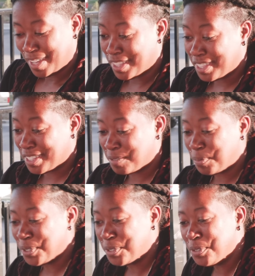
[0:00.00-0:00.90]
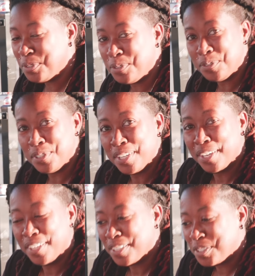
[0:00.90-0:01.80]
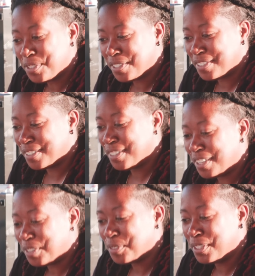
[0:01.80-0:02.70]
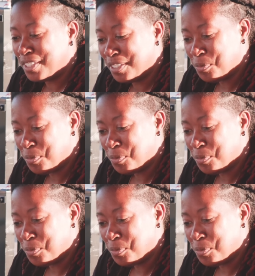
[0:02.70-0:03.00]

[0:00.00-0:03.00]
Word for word: I think it's pretty cool that you get to not only